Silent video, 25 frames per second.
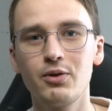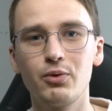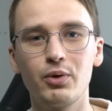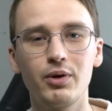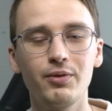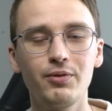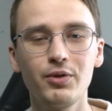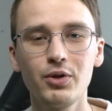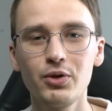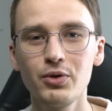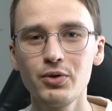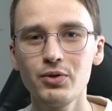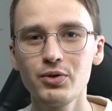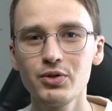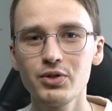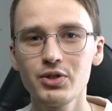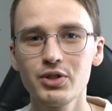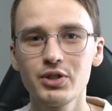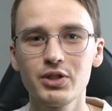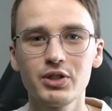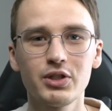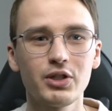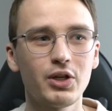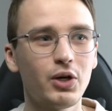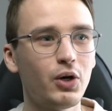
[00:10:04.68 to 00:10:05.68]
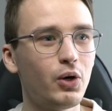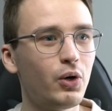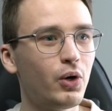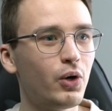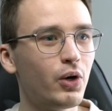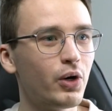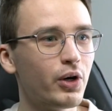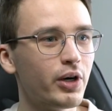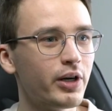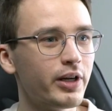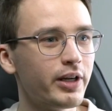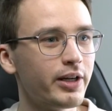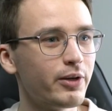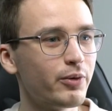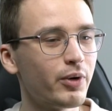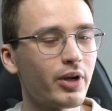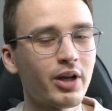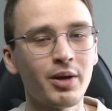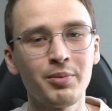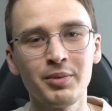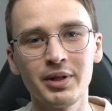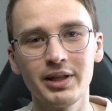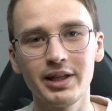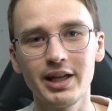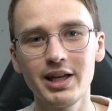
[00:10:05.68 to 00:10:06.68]
reviews or
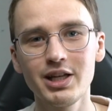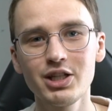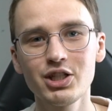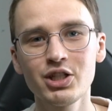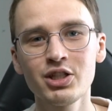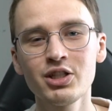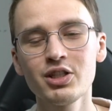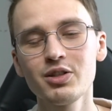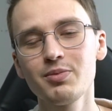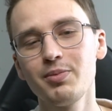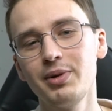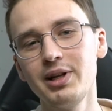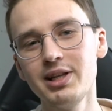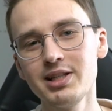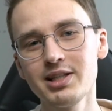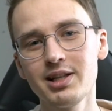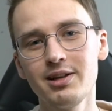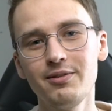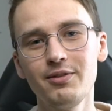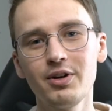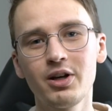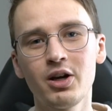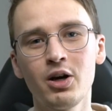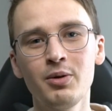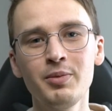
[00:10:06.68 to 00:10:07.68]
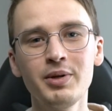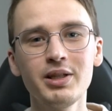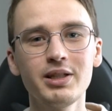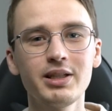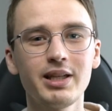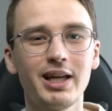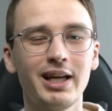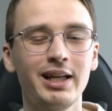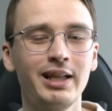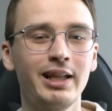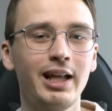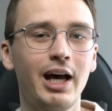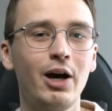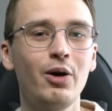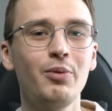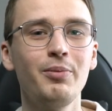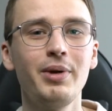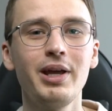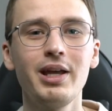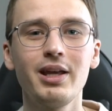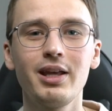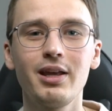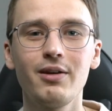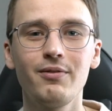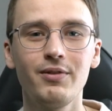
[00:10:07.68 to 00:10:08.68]
recommendations, please leave a comment and I'll
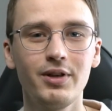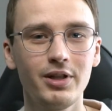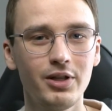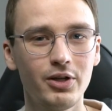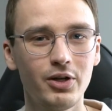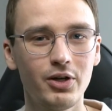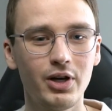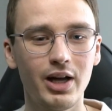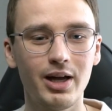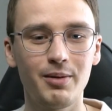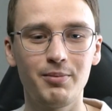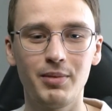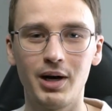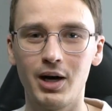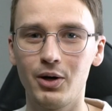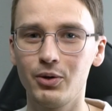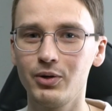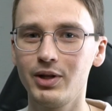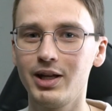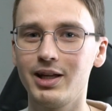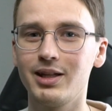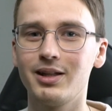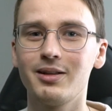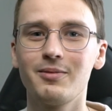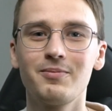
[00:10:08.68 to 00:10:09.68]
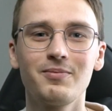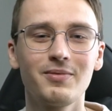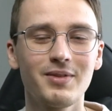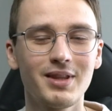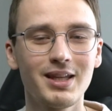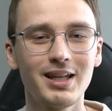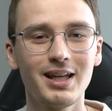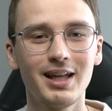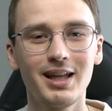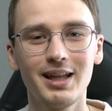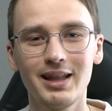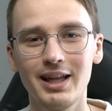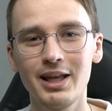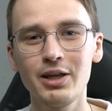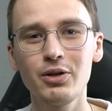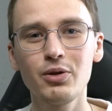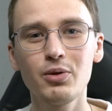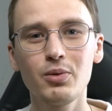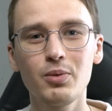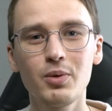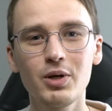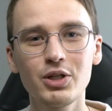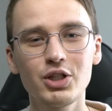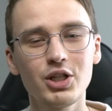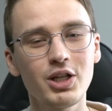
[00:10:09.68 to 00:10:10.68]
make a video about it. Thank you
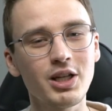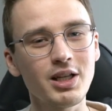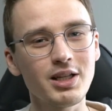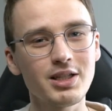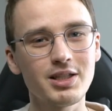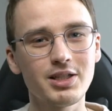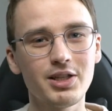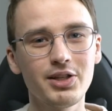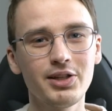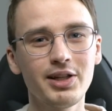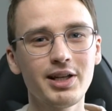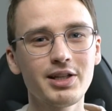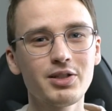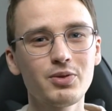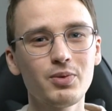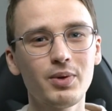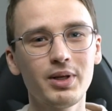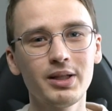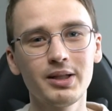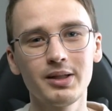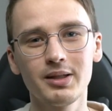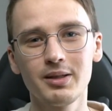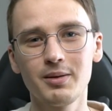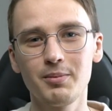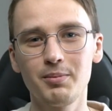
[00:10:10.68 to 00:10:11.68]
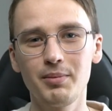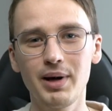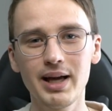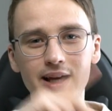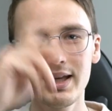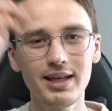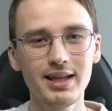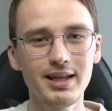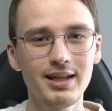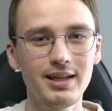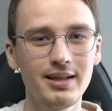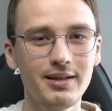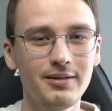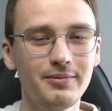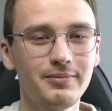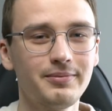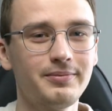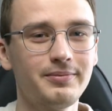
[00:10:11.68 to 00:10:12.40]
for watching, see you next one, bye!